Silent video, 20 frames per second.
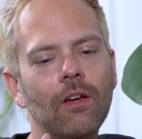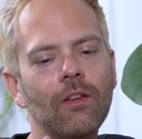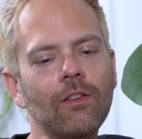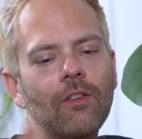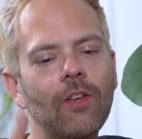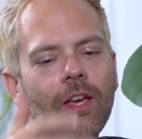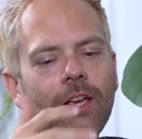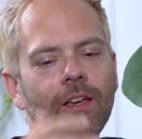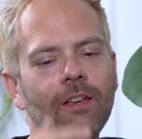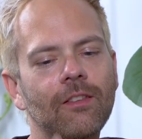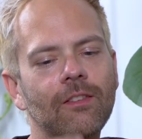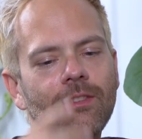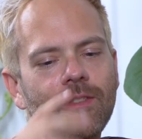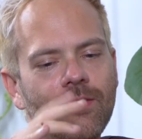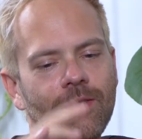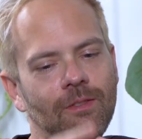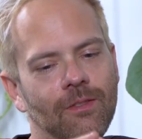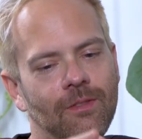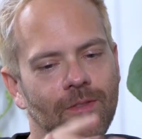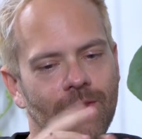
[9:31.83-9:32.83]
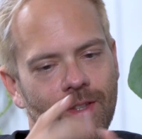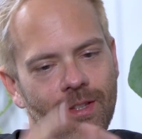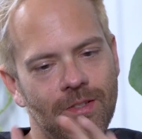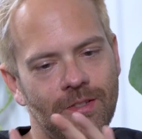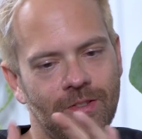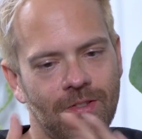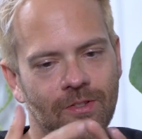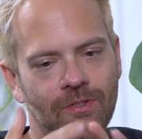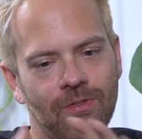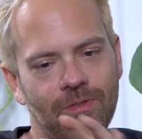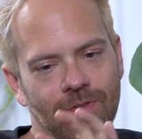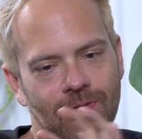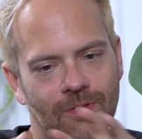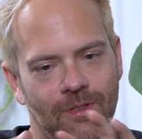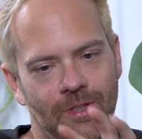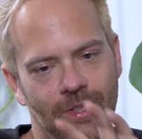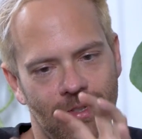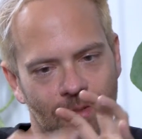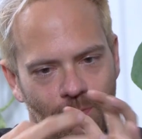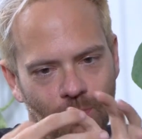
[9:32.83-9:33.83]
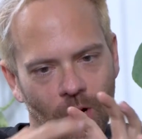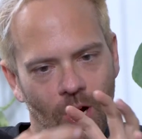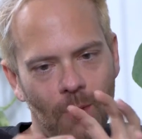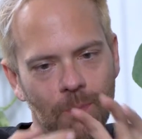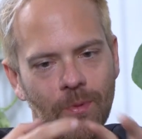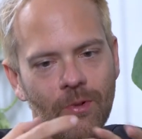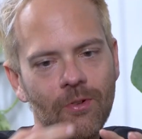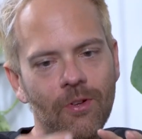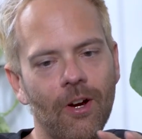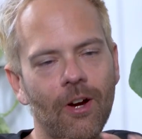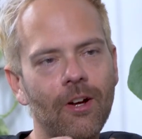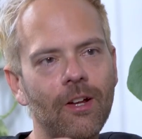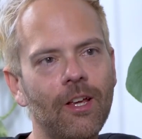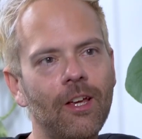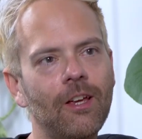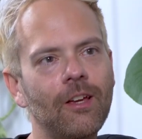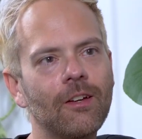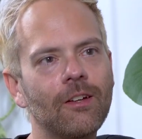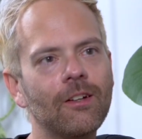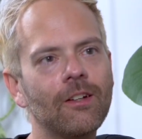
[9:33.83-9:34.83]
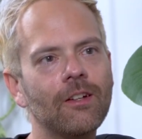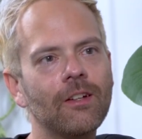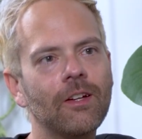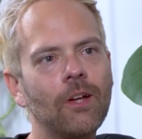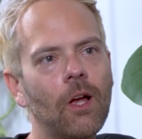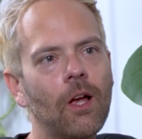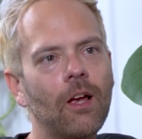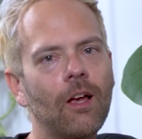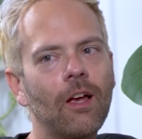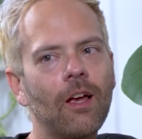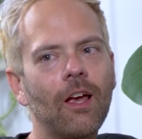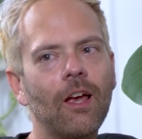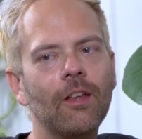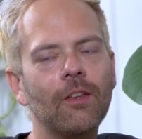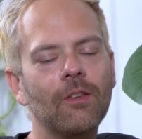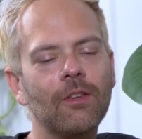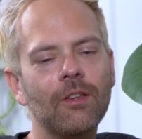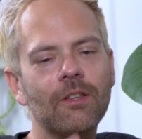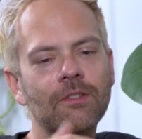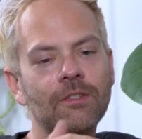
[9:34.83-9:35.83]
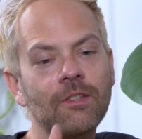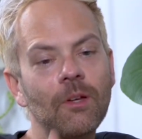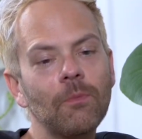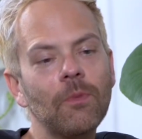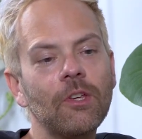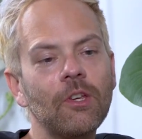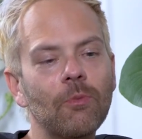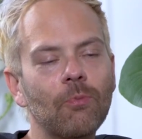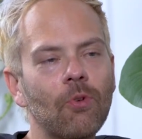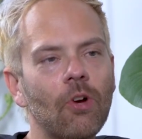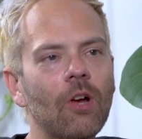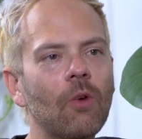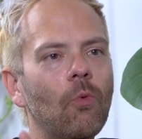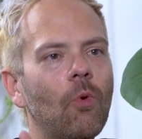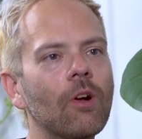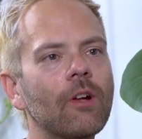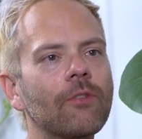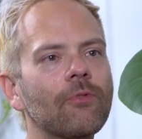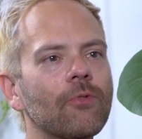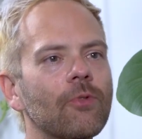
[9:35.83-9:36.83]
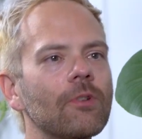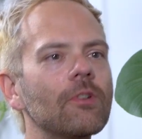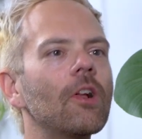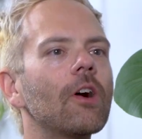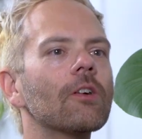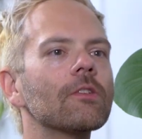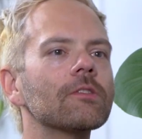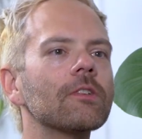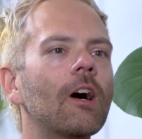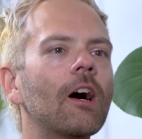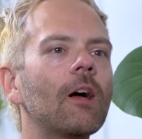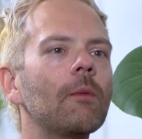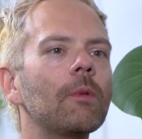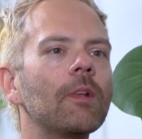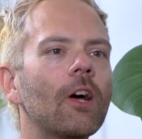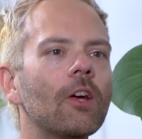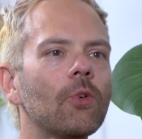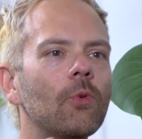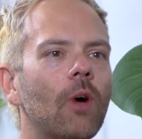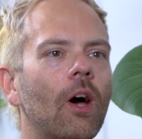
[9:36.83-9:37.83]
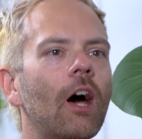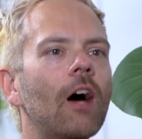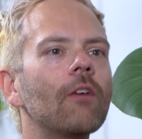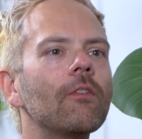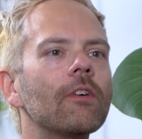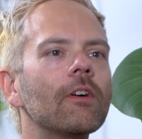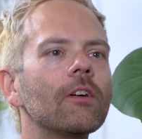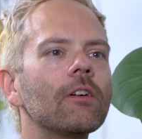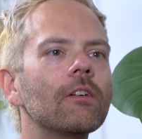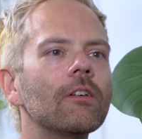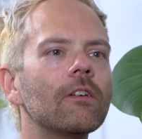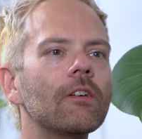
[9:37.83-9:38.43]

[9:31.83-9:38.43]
Like, this this popularity, and it's something you probably wanted for a long time, and now you have it.